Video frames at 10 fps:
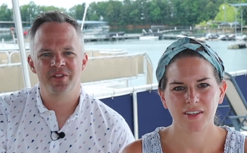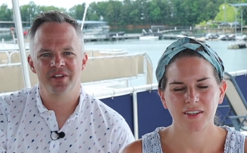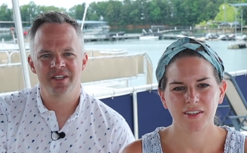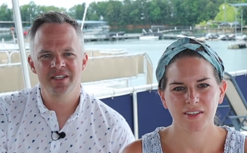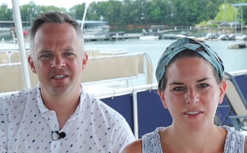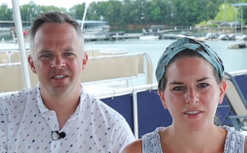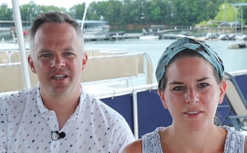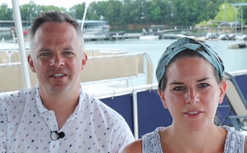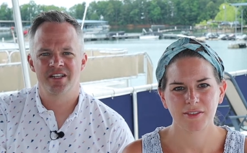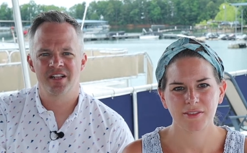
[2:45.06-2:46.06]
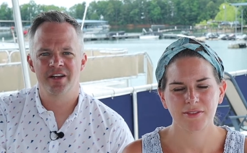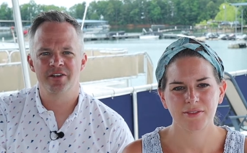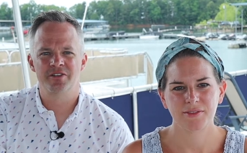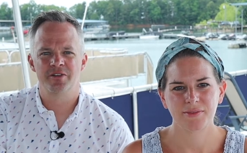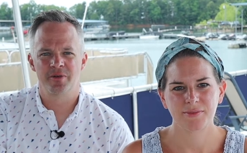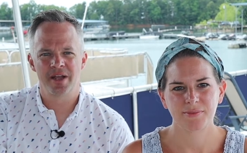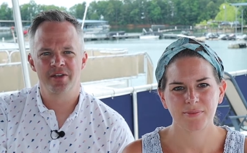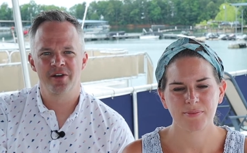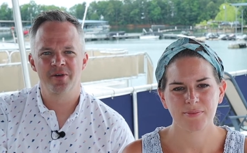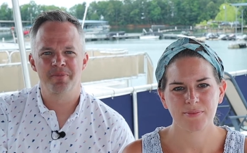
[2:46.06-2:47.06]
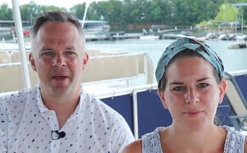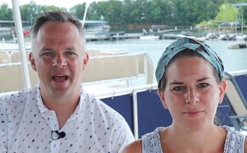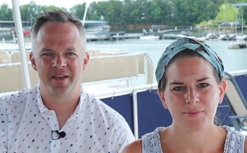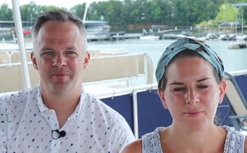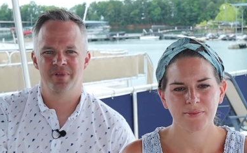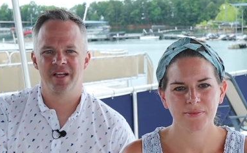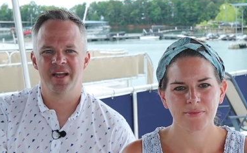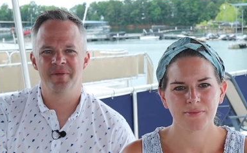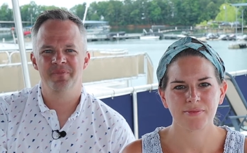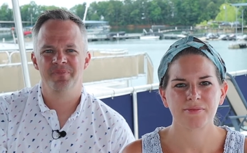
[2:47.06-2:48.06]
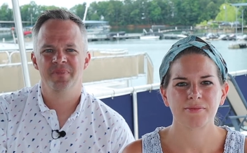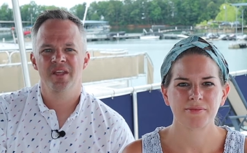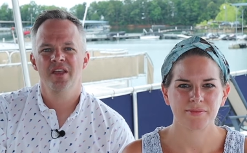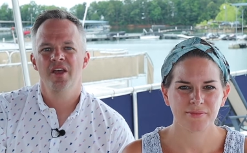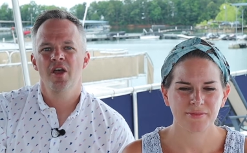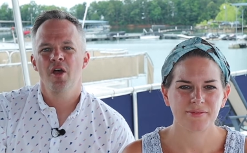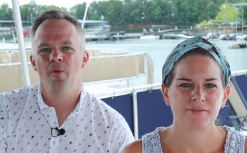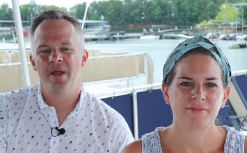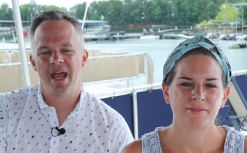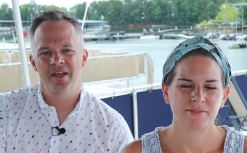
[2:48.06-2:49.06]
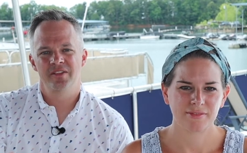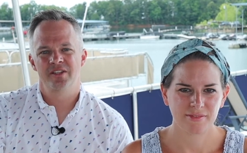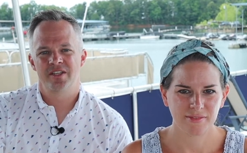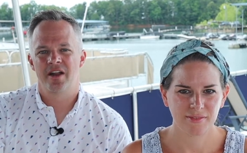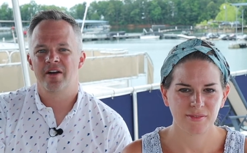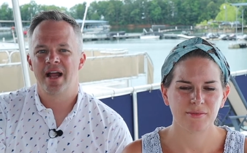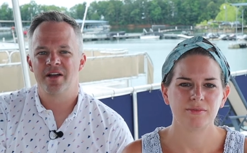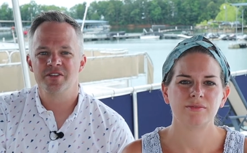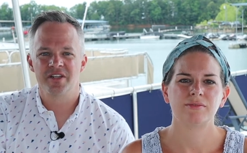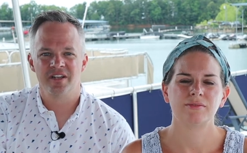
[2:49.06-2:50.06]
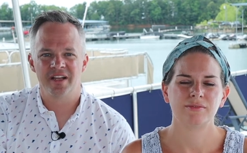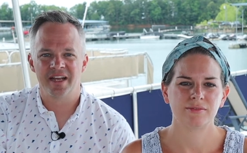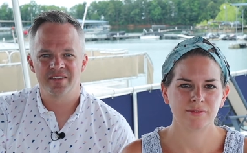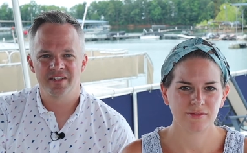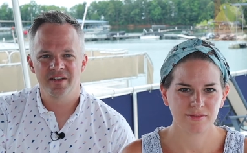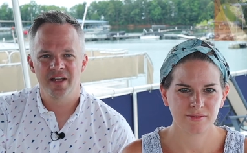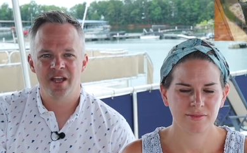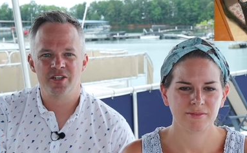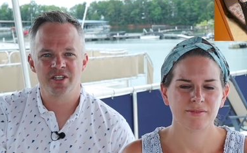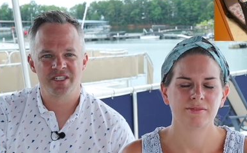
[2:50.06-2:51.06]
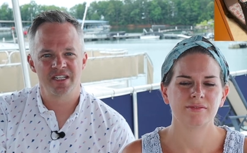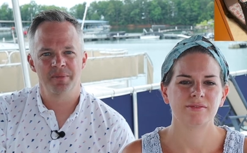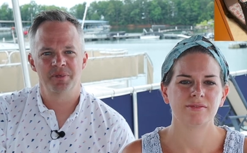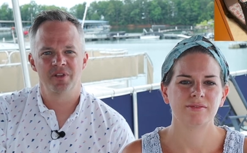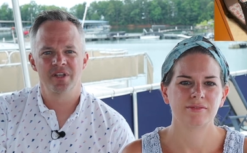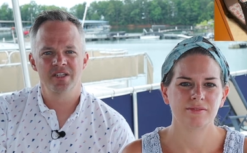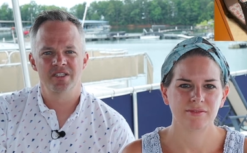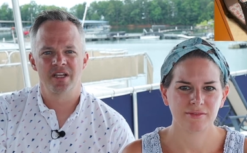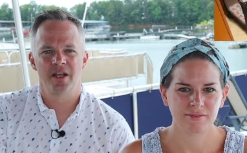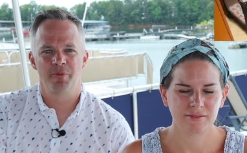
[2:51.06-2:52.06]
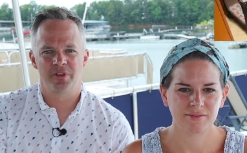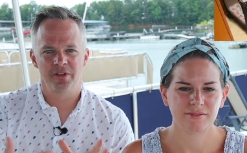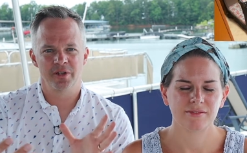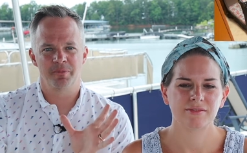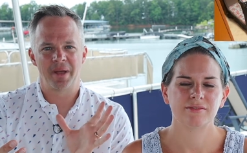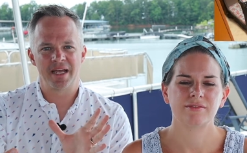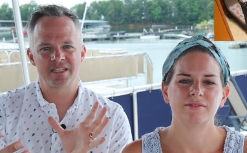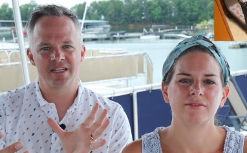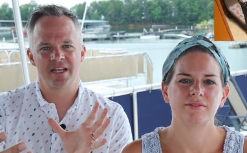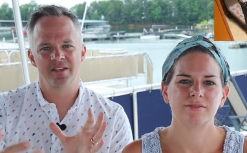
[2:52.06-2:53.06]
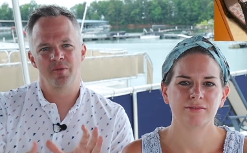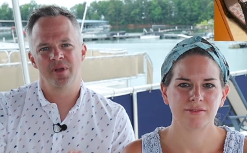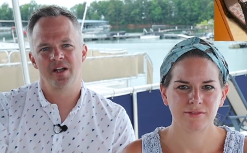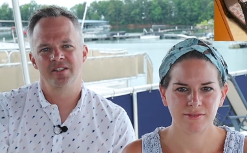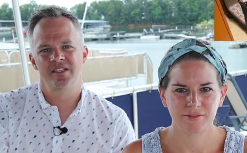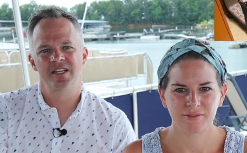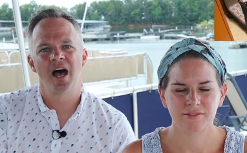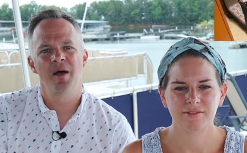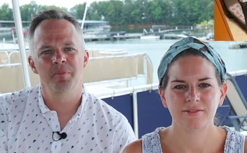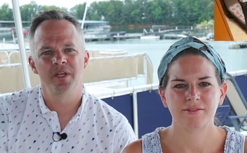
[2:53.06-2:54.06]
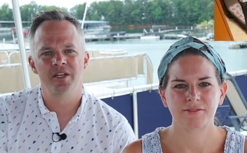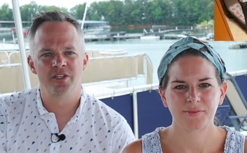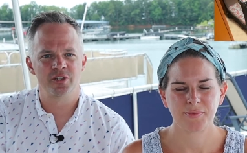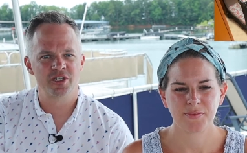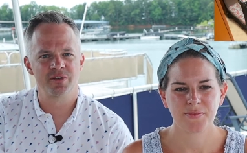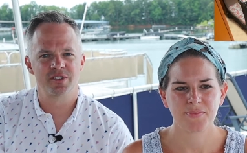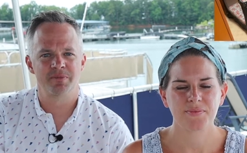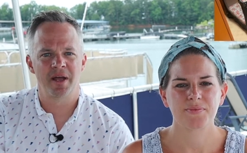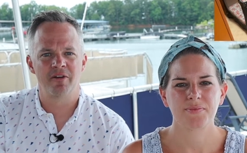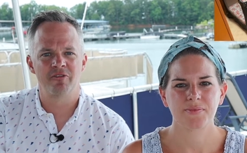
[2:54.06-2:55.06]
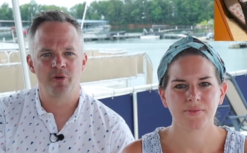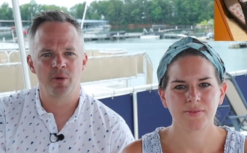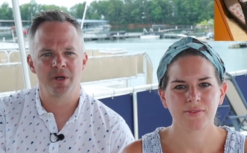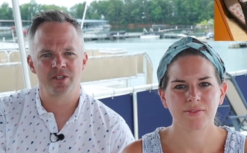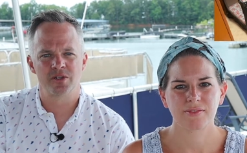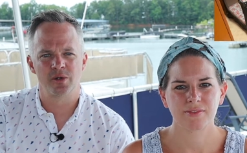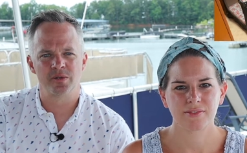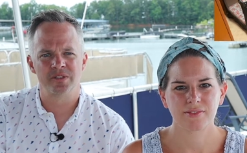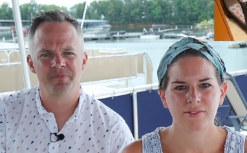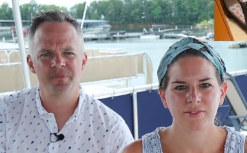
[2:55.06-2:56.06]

Speaker 1: on the list is Claire's Graco Pack-N-Play. We had this at our house in Atlanta, and she slept in this with the little bassinet that went onto the top until she was about 4 months old.